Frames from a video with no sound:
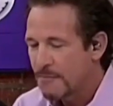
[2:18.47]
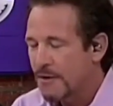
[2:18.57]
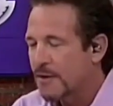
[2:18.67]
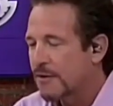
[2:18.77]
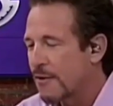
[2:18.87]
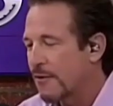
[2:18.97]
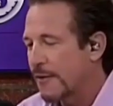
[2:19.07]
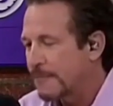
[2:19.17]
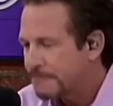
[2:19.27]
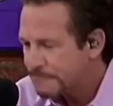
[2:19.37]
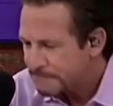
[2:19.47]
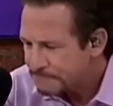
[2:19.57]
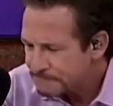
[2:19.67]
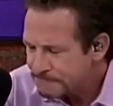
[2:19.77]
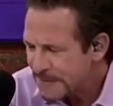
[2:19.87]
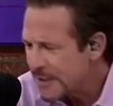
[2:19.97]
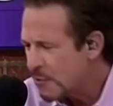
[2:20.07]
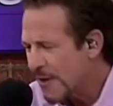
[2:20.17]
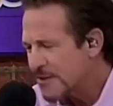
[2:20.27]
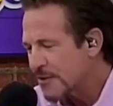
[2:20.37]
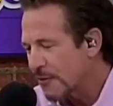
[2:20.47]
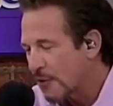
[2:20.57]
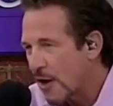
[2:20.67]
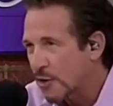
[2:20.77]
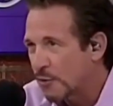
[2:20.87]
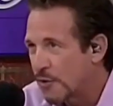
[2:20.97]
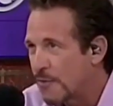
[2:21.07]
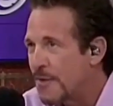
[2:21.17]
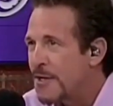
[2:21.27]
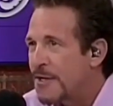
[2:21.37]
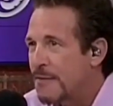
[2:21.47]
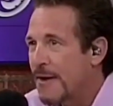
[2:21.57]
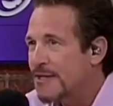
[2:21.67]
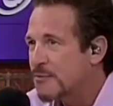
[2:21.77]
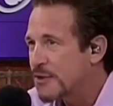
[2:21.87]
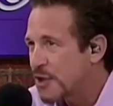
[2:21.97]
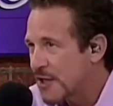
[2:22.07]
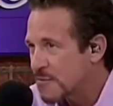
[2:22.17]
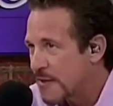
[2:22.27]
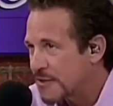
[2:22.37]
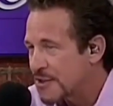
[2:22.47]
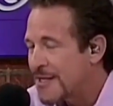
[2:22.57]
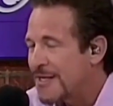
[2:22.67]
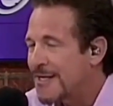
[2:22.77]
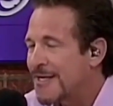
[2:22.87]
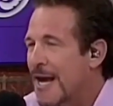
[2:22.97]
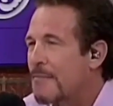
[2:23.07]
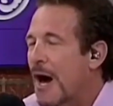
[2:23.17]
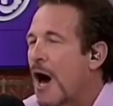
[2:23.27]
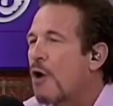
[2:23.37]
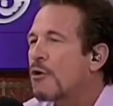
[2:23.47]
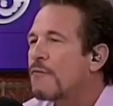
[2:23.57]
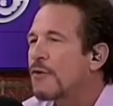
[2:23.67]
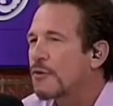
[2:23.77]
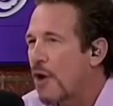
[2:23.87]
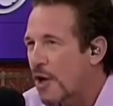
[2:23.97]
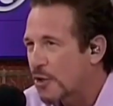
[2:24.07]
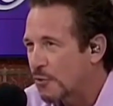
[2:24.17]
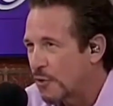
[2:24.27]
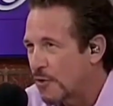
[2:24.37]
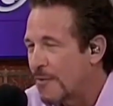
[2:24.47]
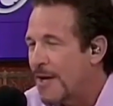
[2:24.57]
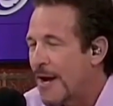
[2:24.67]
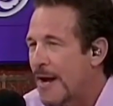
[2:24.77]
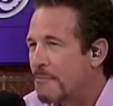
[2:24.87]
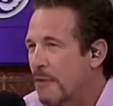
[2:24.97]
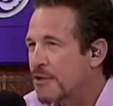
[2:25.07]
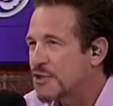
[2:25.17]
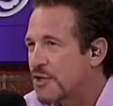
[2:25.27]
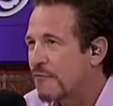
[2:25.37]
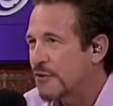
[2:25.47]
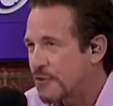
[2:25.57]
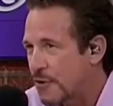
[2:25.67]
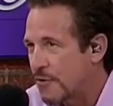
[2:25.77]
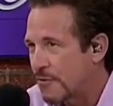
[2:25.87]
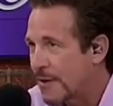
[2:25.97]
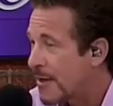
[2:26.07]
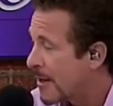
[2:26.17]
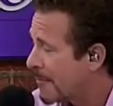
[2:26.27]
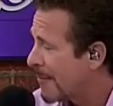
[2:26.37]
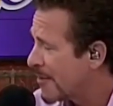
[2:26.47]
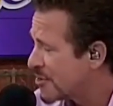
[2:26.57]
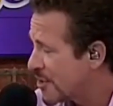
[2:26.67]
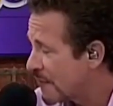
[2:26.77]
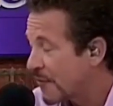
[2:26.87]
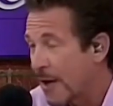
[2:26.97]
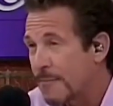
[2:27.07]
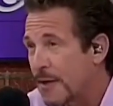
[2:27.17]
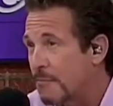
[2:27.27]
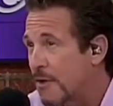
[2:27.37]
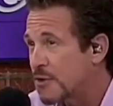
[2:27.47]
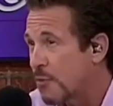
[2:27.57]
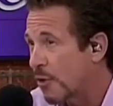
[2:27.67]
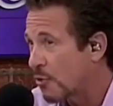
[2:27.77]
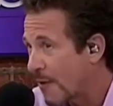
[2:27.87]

but clearly, he went into the locker room, he made some adjustments, he came out of the locker room a much different dude. And by much different, I mean much more